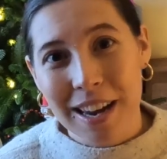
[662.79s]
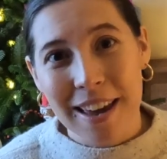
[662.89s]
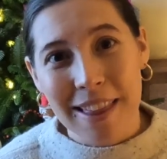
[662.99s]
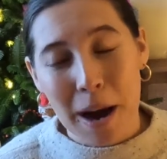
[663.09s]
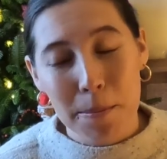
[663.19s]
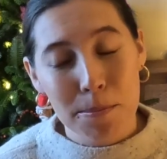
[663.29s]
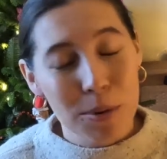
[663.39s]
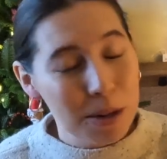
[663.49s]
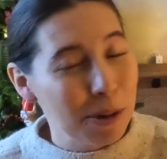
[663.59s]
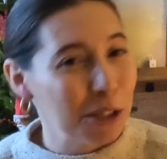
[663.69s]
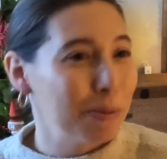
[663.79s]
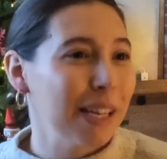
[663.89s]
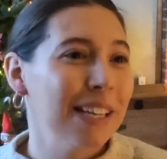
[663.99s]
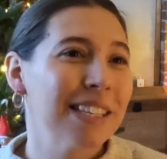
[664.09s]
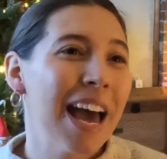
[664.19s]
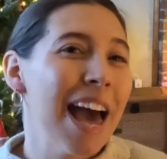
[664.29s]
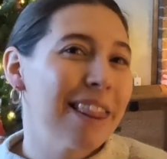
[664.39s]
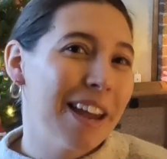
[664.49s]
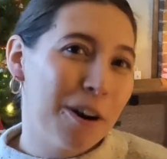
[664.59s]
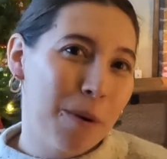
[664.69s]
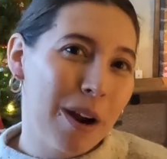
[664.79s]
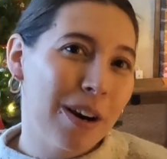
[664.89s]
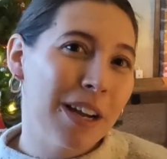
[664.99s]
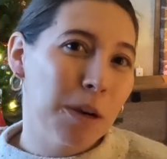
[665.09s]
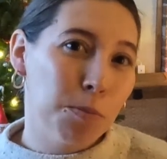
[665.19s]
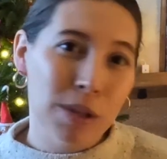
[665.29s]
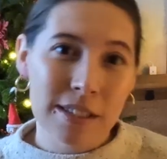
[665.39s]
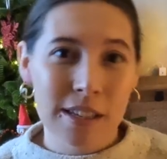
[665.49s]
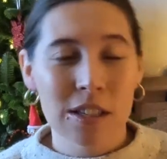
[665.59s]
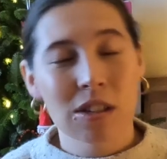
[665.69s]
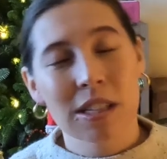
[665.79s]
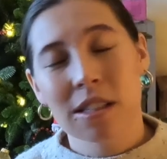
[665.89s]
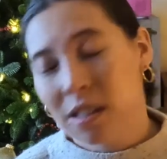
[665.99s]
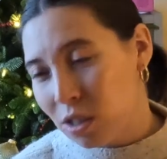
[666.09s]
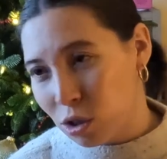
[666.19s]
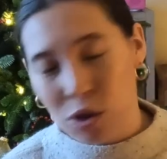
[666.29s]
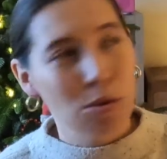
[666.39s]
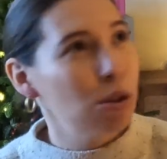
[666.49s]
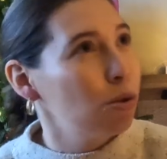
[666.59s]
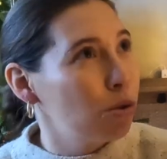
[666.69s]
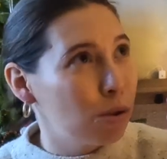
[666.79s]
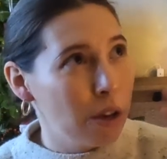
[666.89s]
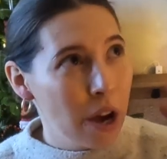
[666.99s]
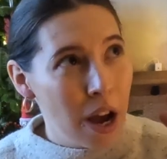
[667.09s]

and that pretty much means they're wearing princess dresses, tutus,